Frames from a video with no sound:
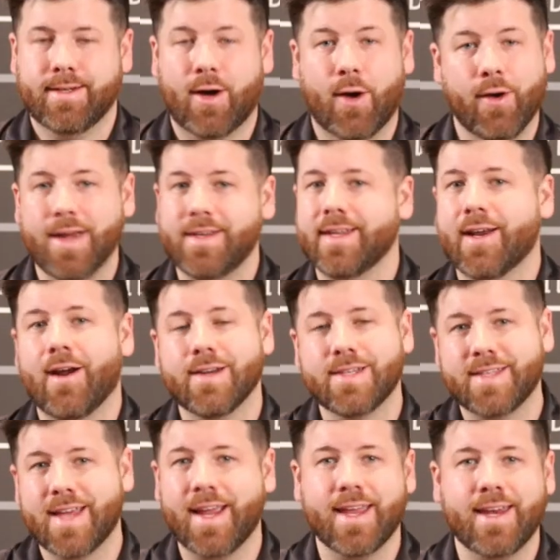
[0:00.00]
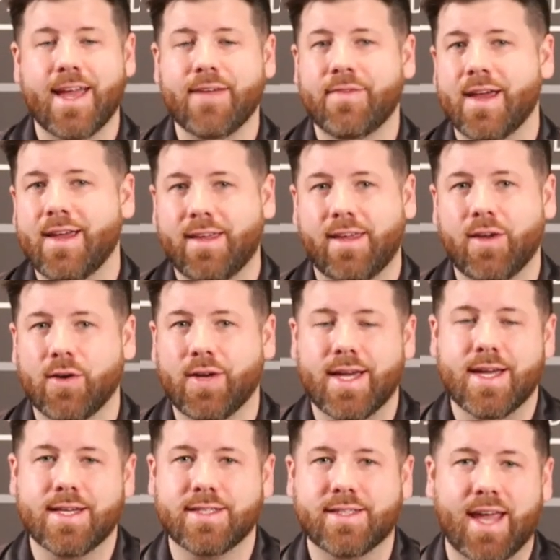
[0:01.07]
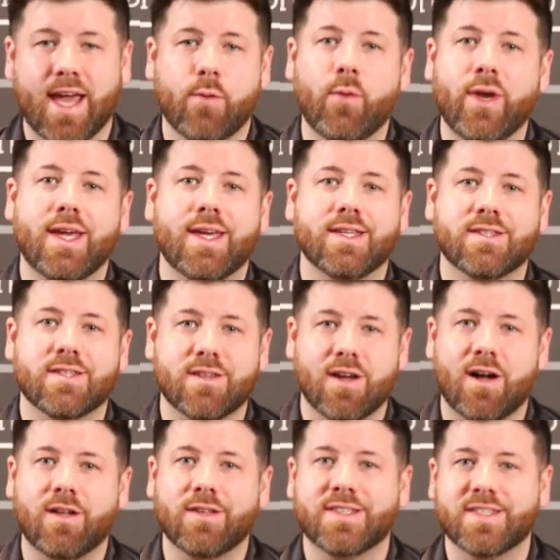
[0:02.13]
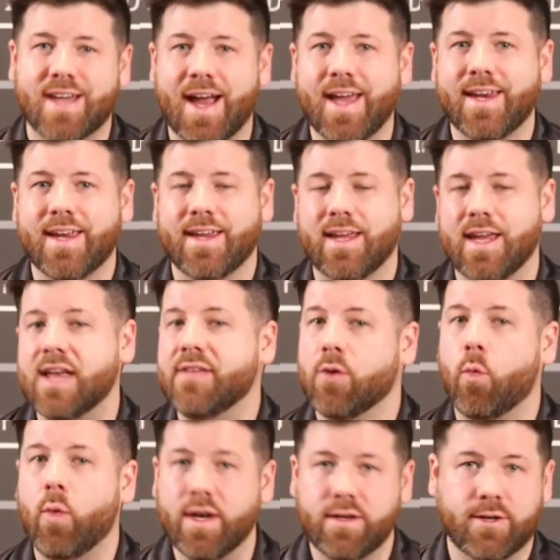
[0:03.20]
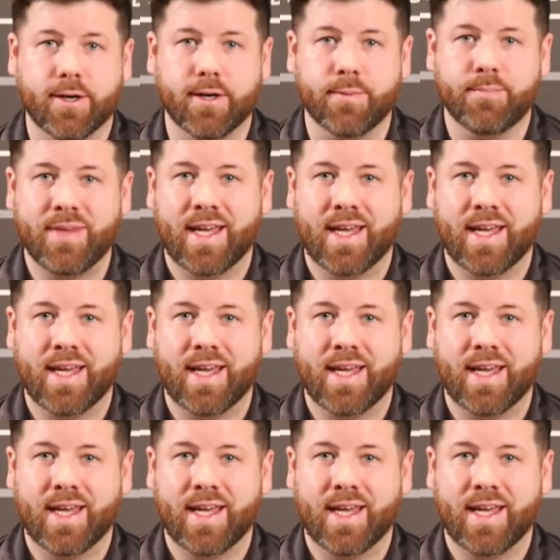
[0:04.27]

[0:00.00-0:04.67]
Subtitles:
All right, and our second FAQ is, can we install siding in the winter?